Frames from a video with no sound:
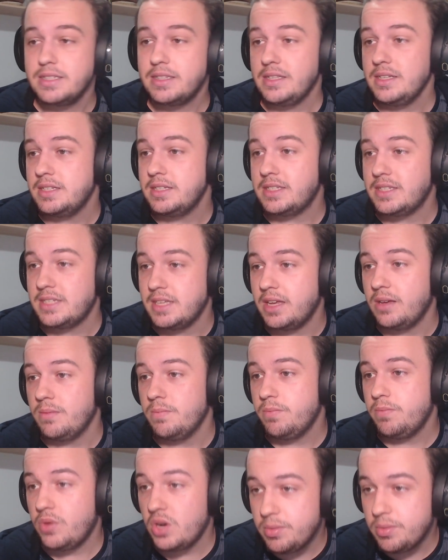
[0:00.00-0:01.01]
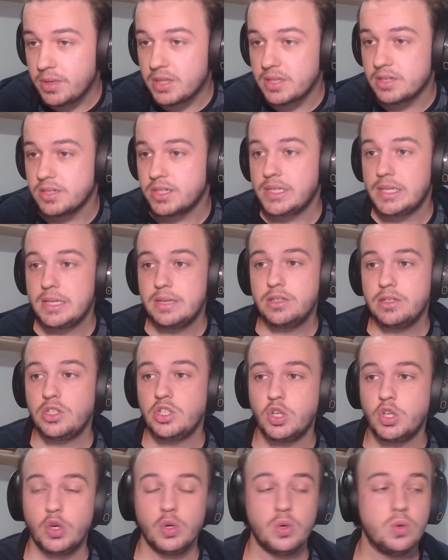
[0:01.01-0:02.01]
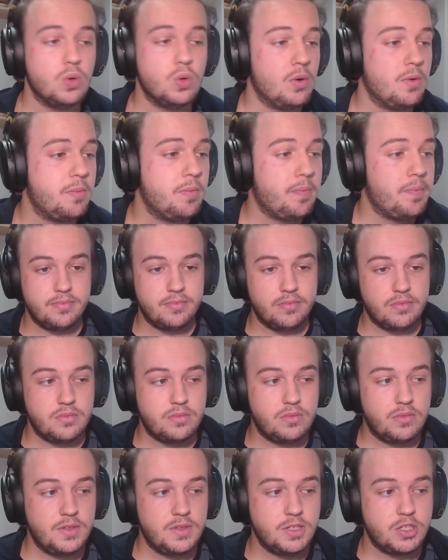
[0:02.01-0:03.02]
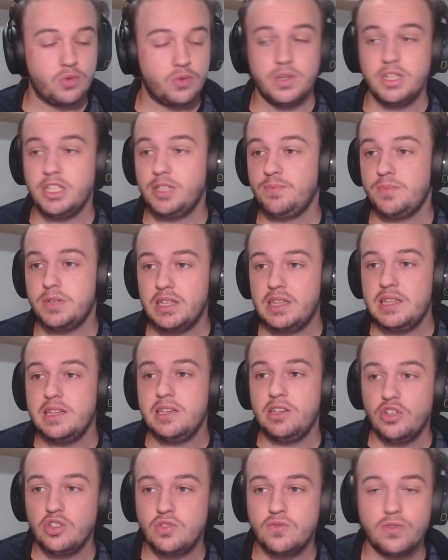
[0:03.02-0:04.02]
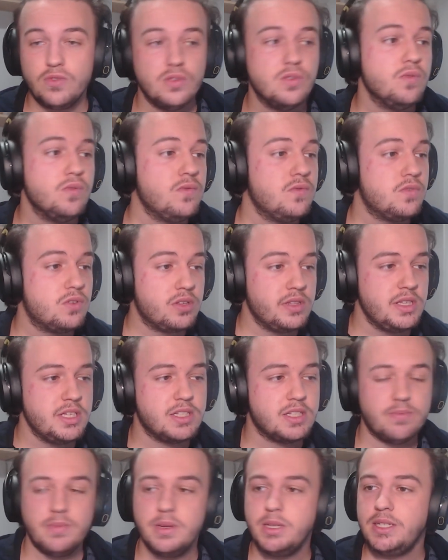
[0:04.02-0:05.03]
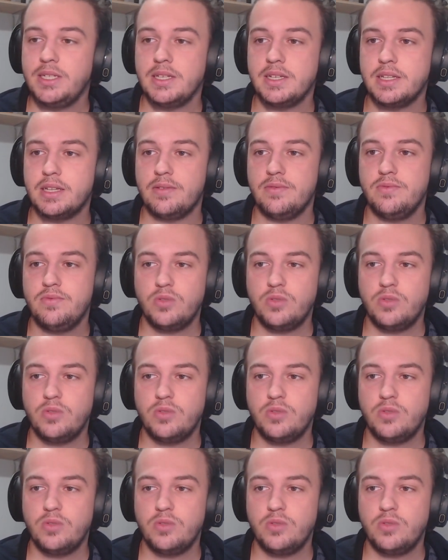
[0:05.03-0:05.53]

the same parameters. So it is pretty useful for this, basically.